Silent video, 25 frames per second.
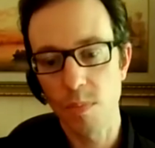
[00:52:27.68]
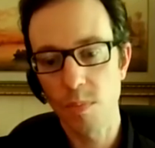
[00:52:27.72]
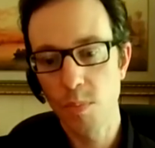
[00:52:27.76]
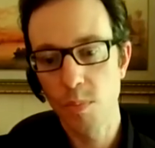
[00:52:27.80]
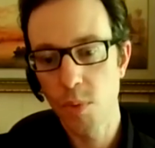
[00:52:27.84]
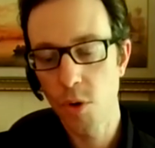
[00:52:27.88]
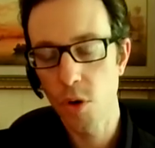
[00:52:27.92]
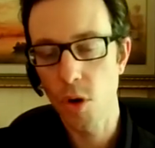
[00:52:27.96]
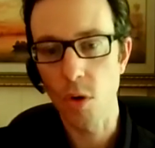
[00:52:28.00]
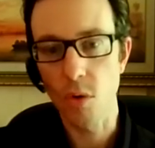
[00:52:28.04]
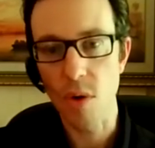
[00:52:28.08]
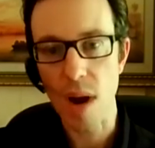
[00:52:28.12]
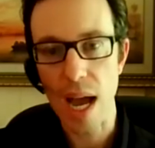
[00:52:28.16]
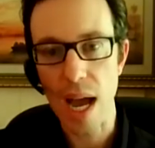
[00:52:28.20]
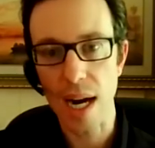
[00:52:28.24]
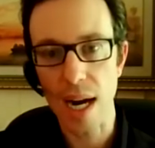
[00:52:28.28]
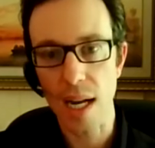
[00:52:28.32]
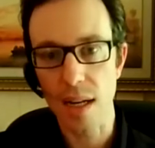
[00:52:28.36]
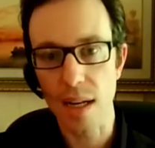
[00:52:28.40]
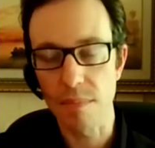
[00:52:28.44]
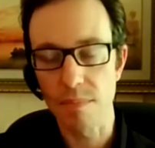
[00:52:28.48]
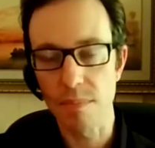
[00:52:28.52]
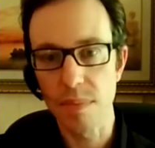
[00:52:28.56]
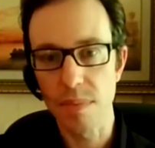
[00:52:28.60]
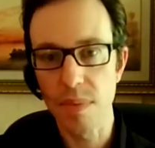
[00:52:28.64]
pro
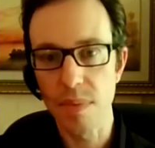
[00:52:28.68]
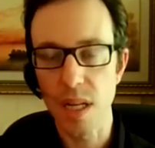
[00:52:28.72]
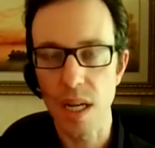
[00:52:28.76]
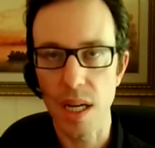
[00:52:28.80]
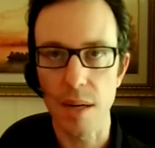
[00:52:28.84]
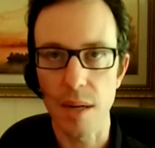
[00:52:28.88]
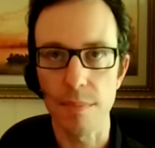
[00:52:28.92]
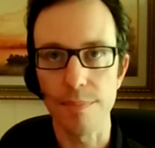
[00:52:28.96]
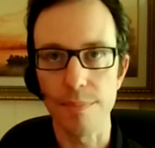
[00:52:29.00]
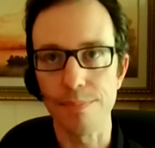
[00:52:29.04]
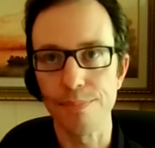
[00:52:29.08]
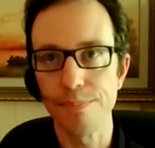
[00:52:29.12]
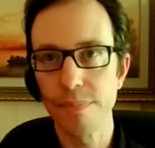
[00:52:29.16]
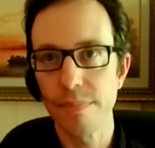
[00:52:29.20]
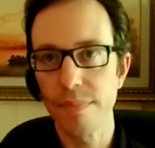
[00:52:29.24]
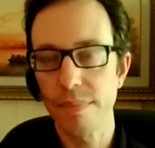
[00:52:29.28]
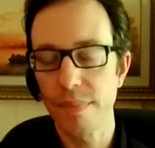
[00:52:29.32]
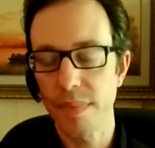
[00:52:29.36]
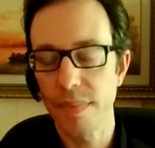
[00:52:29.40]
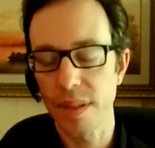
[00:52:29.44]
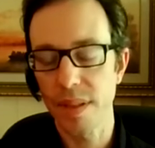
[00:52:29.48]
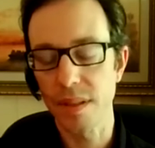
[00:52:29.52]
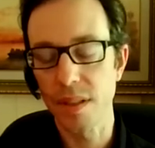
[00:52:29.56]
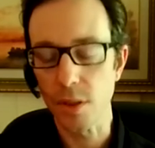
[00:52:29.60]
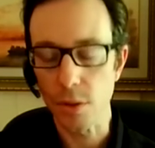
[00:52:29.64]
rata
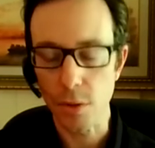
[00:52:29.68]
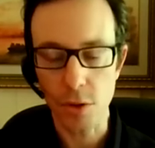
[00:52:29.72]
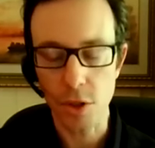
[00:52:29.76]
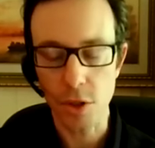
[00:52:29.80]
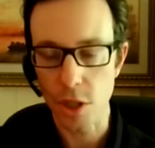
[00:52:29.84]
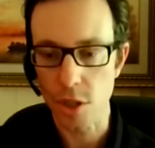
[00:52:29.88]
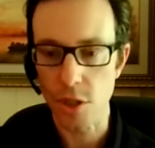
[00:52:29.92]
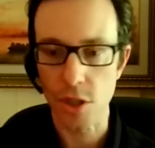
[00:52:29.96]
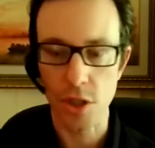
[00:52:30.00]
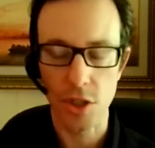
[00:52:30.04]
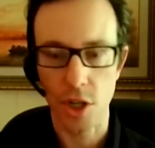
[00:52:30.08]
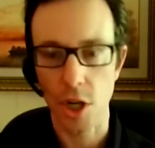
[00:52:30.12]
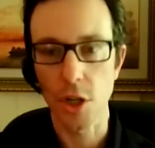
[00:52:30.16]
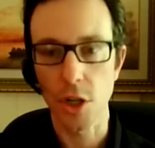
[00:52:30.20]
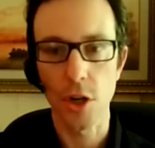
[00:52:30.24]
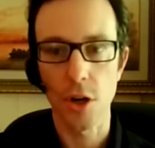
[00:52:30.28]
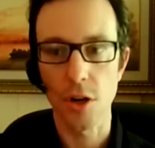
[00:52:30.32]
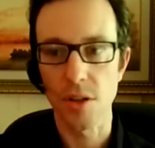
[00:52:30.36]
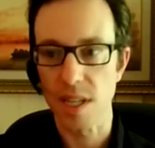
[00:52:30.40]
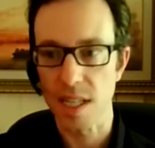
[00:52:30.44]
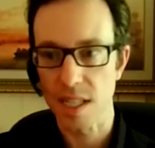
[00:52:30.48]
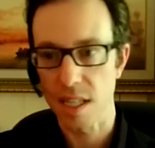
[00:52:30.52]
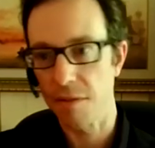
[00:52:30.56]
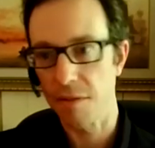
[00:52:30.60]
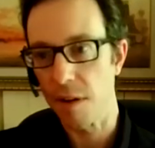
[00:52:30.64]
dilution just occurs
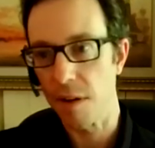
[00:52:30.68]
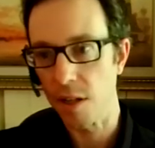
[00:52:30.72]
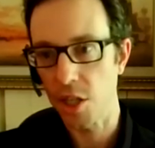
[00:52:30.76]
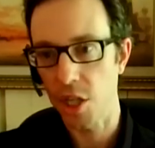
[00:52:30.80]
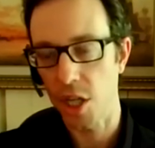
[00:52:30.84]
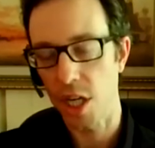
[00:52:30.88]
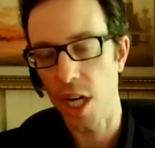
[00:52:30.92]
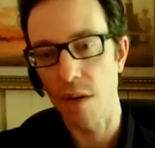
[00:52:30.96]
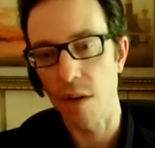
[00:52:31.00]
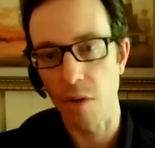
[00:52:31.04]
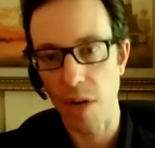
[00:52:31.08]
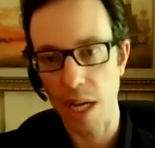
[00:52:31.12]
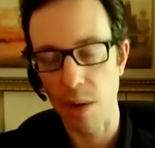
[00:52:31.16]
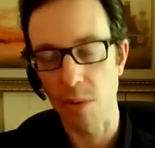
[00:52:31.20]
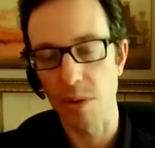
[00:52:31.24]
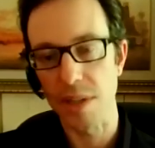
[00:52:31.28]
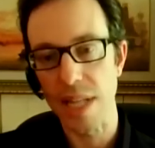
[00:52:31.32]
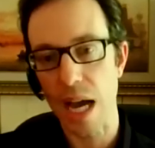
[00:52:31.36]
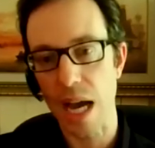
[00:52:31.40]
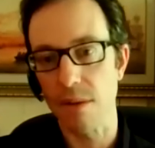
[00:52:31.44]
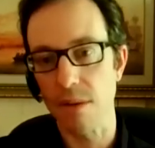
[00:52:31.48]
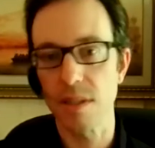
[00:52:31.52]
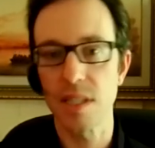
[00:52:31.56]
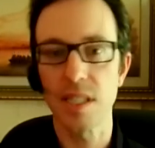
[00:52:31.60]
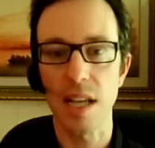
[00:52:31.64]
as a function of, okay,
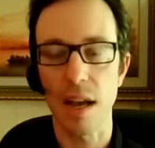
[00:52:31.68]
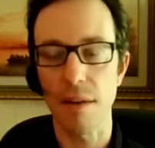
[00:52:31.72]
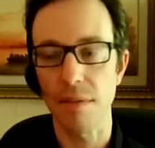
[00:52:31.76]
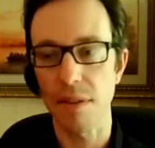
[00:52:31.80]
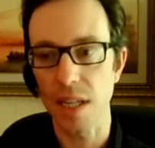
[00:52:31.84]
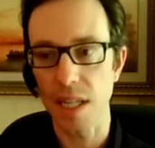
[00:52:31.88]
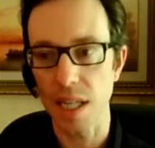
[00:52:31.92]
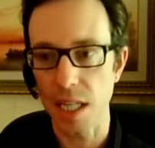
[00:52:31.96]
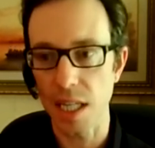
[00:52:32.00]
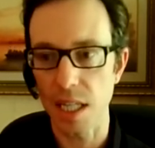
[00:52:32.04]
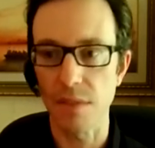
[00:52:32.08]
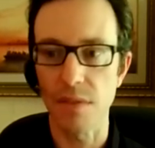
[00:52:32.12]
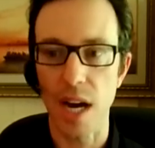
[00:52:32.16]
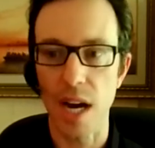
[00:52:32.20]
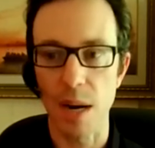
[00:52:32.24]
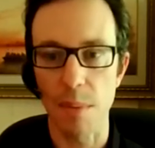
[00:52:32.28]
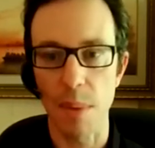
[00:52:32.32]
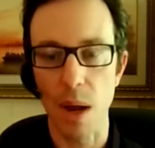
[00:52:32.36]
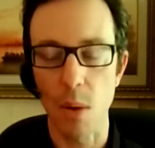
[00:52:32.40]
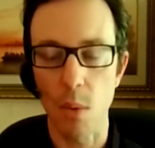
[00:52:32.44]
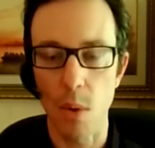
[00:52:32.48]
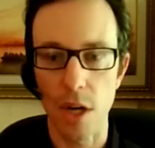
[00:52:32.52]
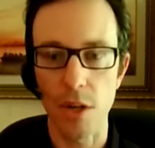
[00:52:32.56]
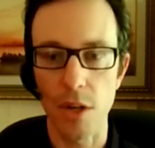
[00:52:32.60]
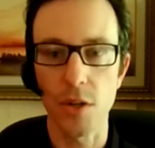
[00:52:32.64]
well, now it's 70 divided
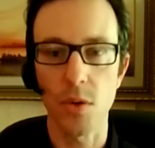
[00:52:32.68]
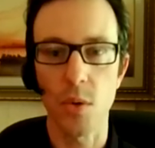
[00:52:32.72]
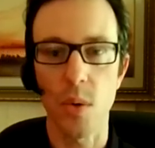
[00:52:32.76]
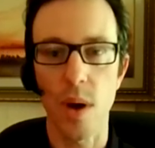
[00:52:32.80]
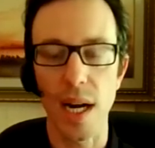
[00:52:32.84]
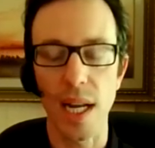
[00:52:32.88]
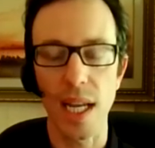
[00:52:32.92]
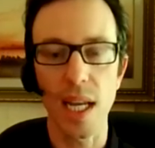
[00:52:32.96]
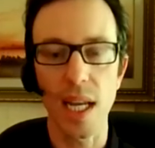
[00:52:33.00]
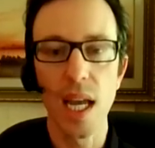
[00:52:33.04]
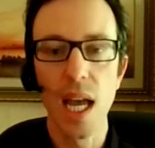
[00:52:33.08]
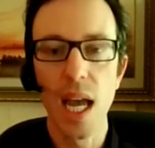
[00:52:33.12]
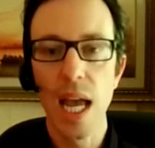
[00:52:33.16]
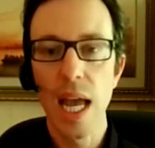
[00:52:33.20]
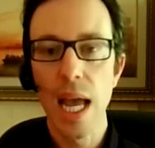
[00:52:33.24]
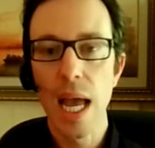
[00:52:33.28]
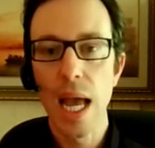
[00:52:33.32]
by 120.